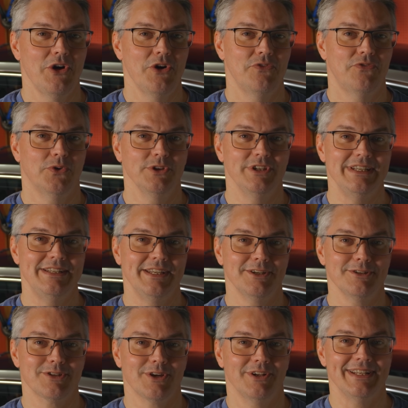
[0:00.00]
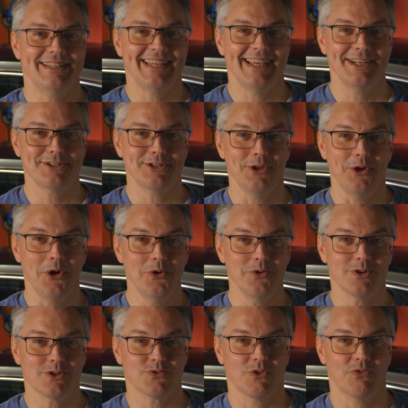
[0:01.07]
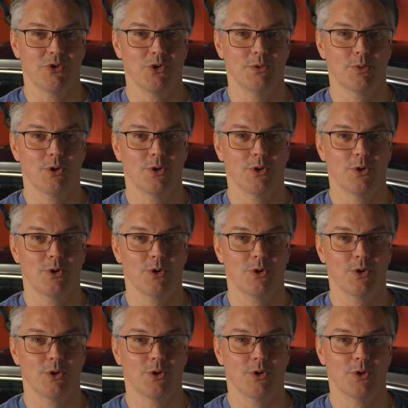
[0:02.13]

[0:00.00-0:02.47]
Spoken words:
Full details on the Tesla Owners Referral